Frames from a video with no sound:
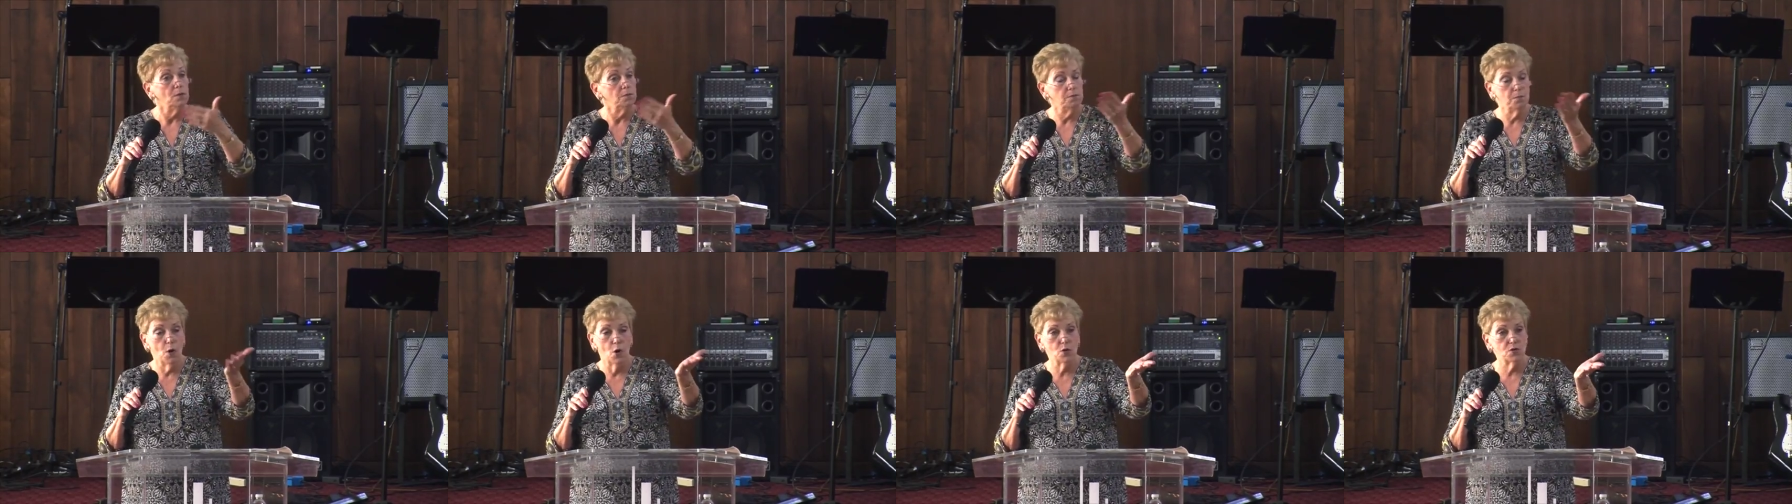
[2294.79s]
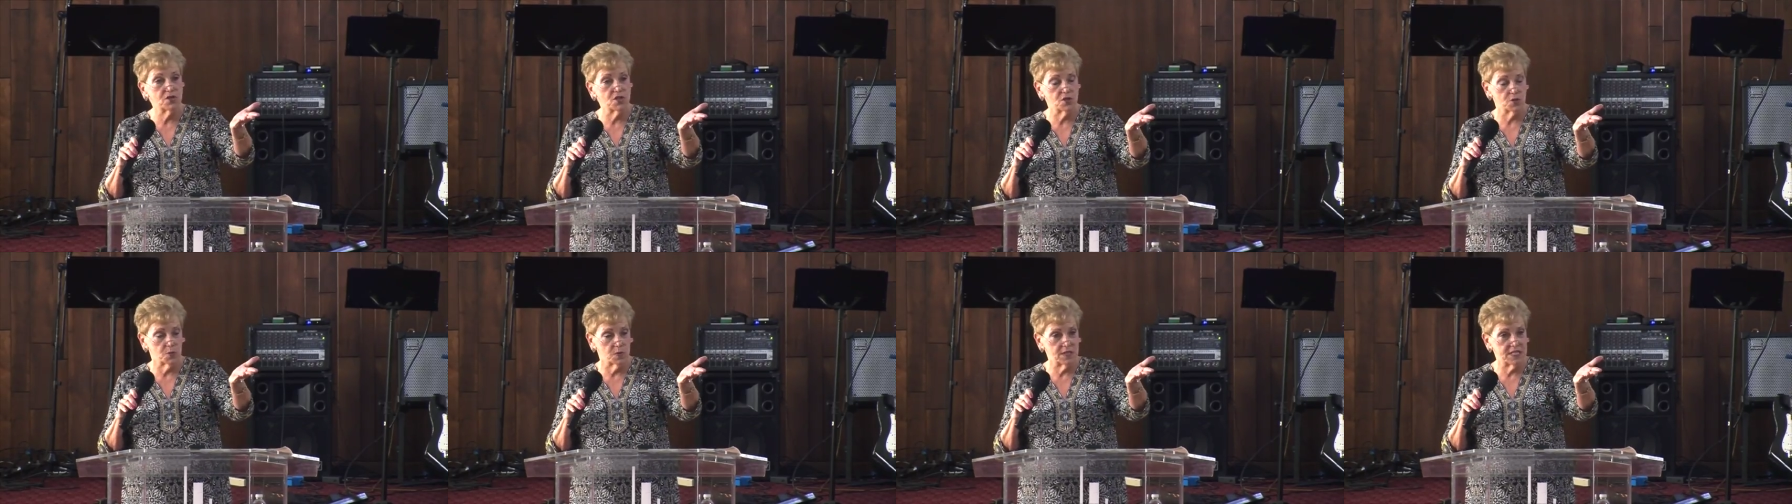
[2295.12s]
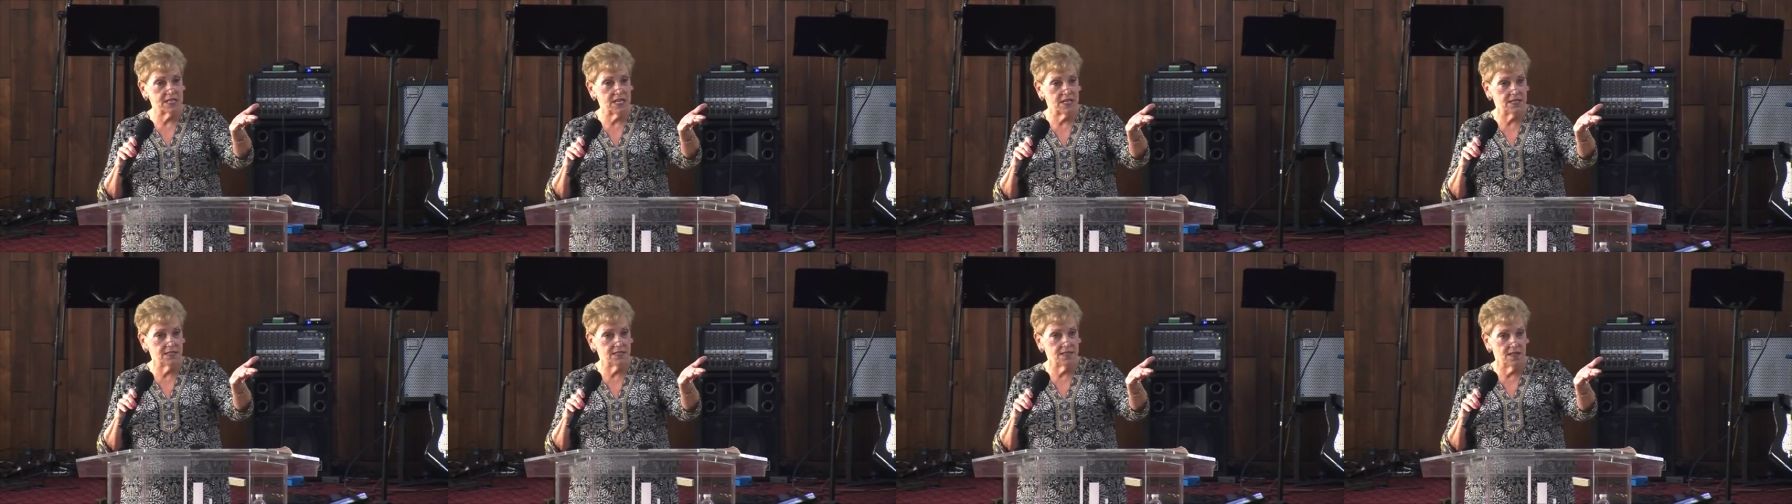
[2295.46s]
Moses was
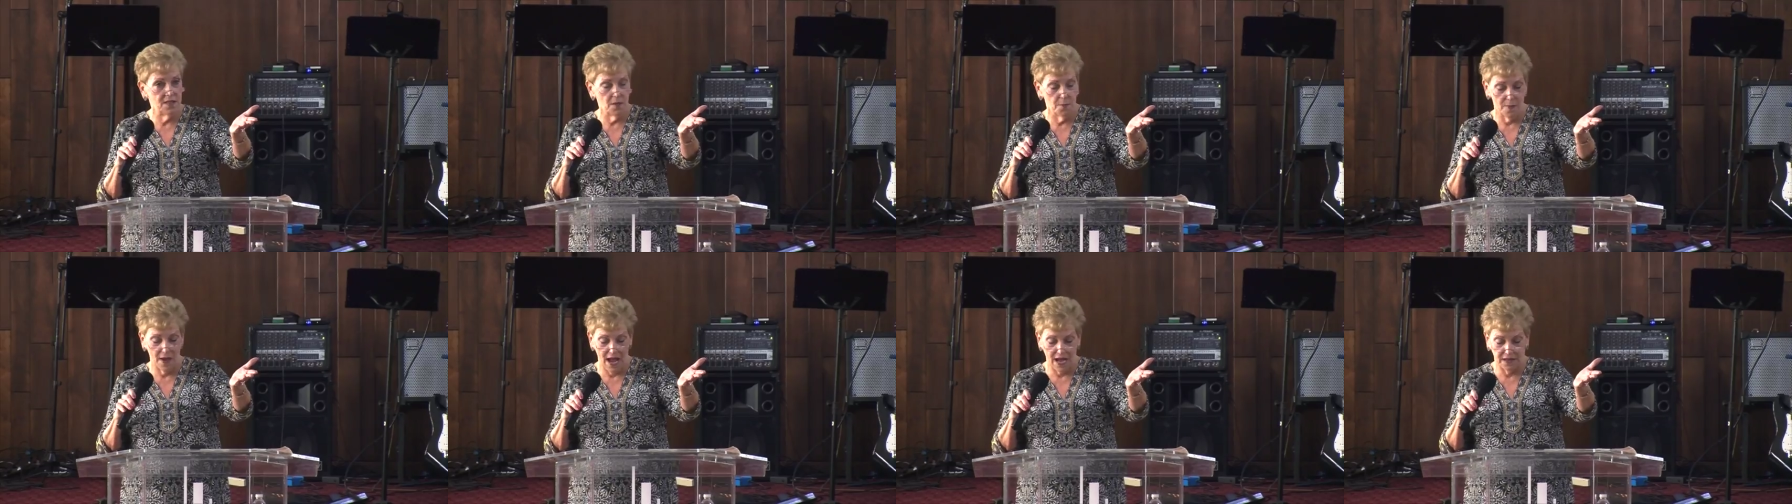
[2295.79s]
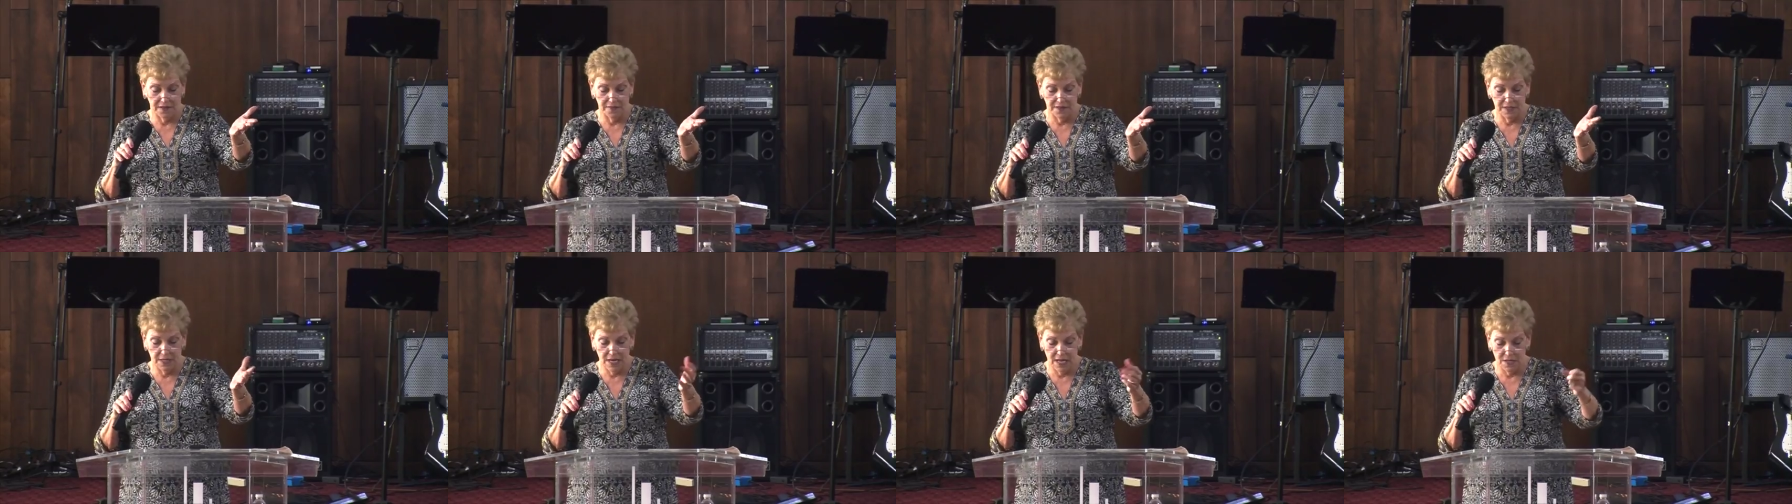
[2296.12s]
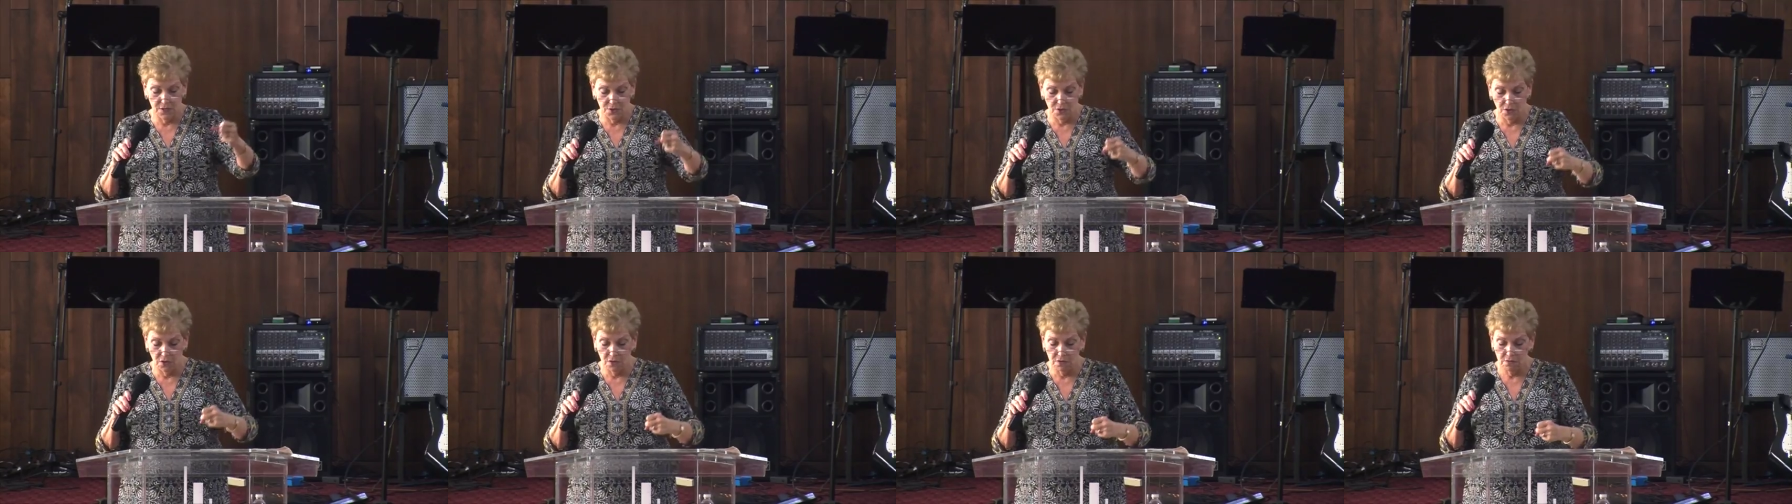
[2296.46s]
hidden in the back of the
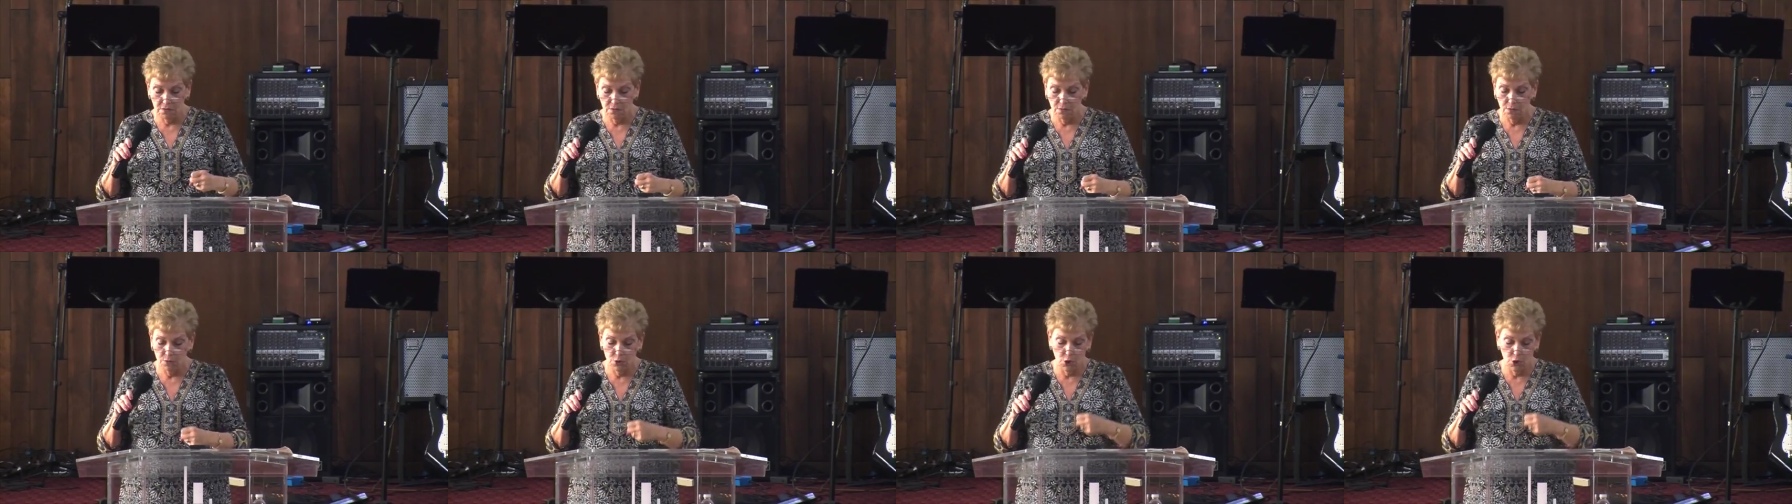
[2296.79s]
desert.